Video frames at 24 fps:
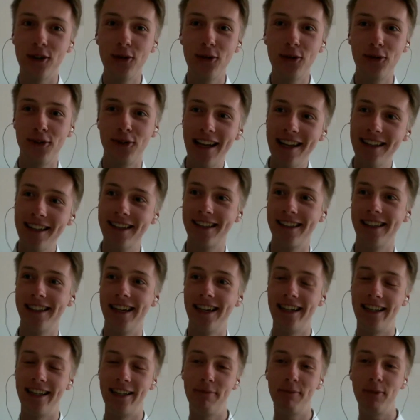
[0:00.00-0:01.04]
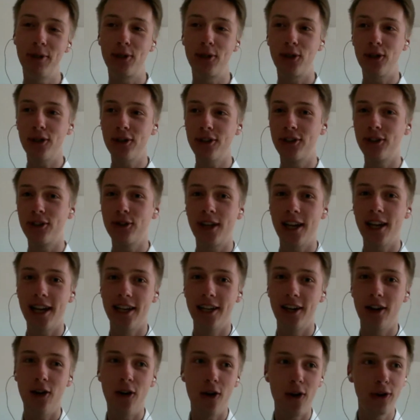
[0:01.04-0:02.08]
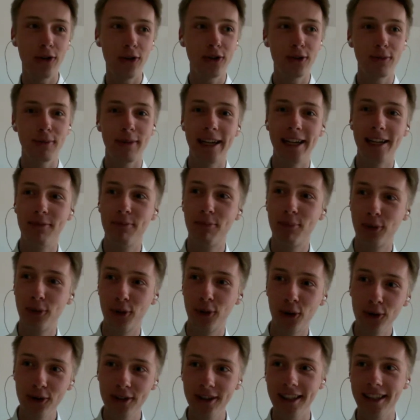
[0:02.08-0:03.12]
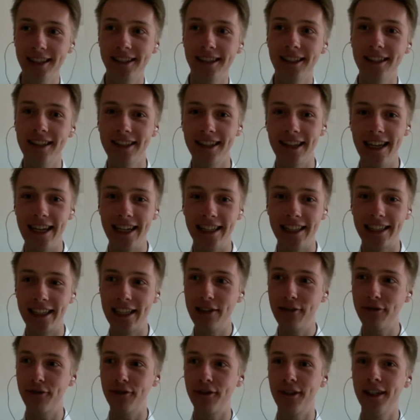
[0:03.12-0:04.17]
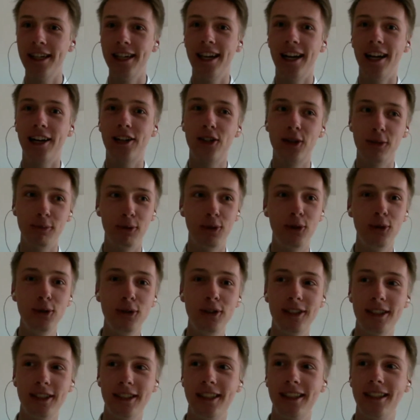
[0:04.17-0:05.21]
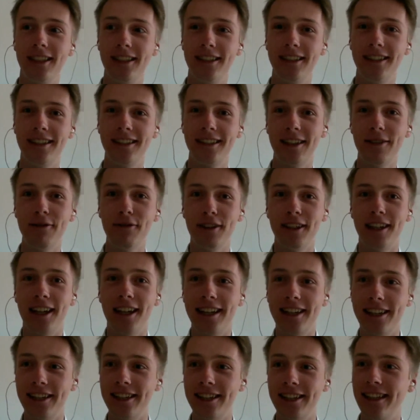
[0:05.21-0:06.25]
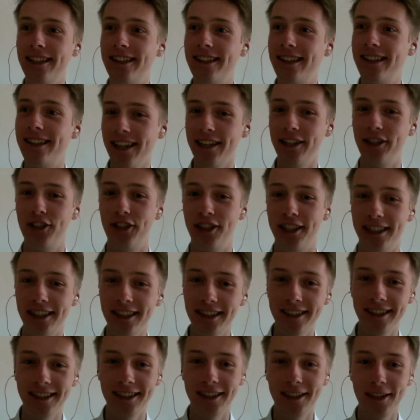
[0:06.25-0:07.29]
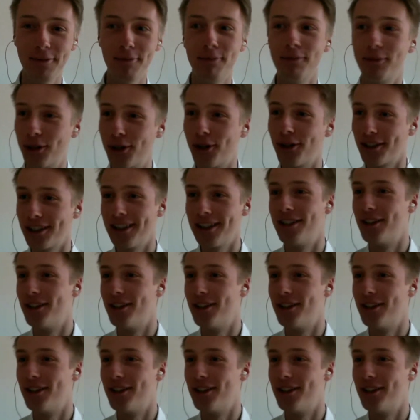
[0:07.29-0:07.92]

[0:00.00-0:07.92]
fascinating because you can automate processes and give a computer something like an intelligence, because it's